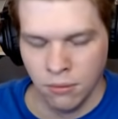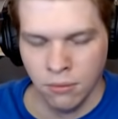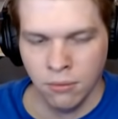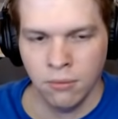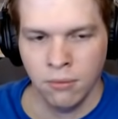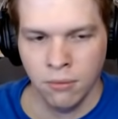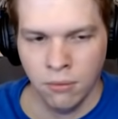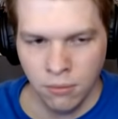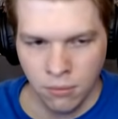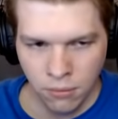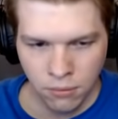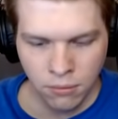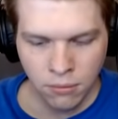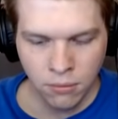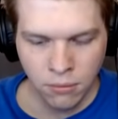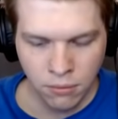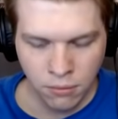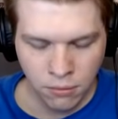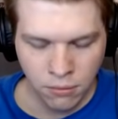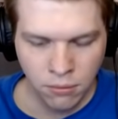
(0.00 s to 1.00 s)

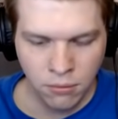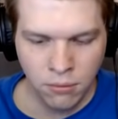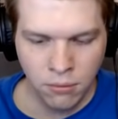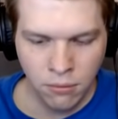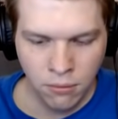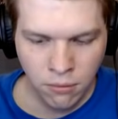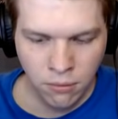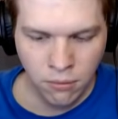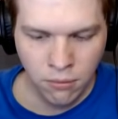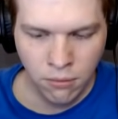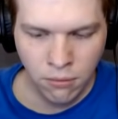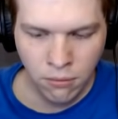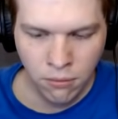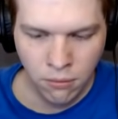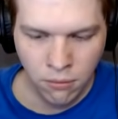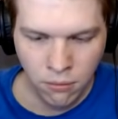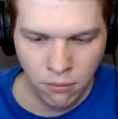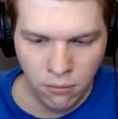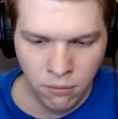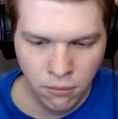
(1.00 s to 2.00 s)

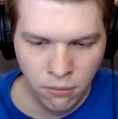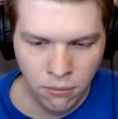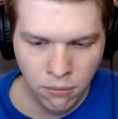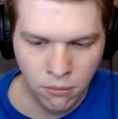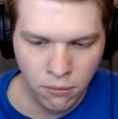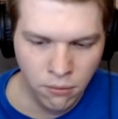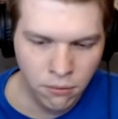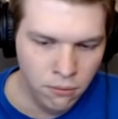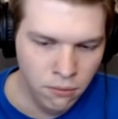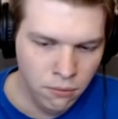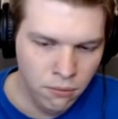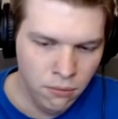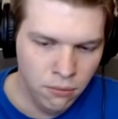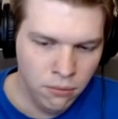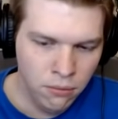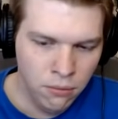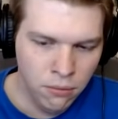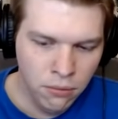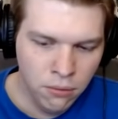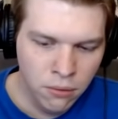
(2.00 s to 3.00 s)

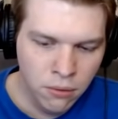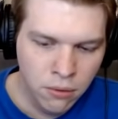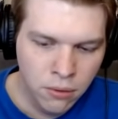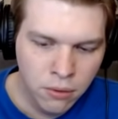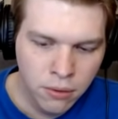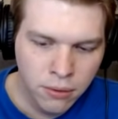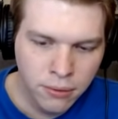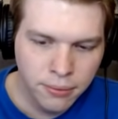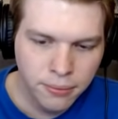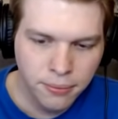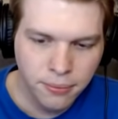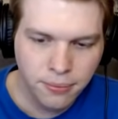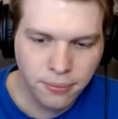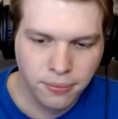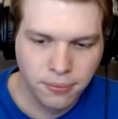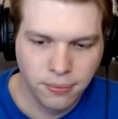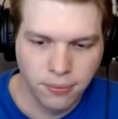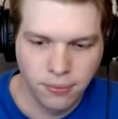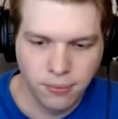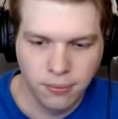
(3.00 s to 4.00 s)

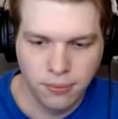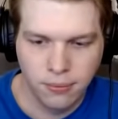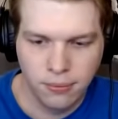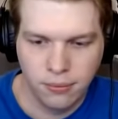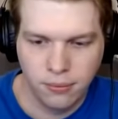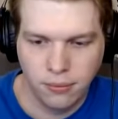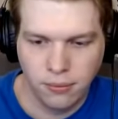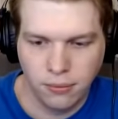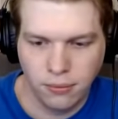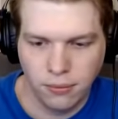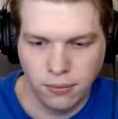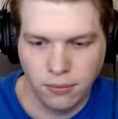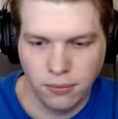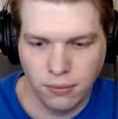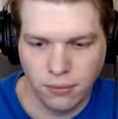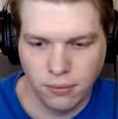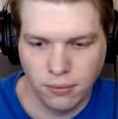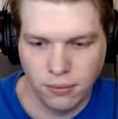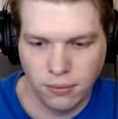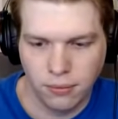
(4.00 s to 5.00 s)

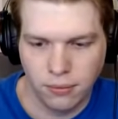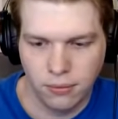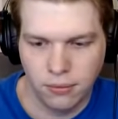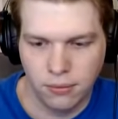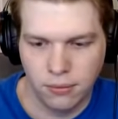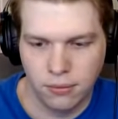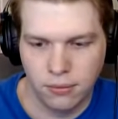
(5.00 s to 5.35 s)
No words are spoken by the person on screen.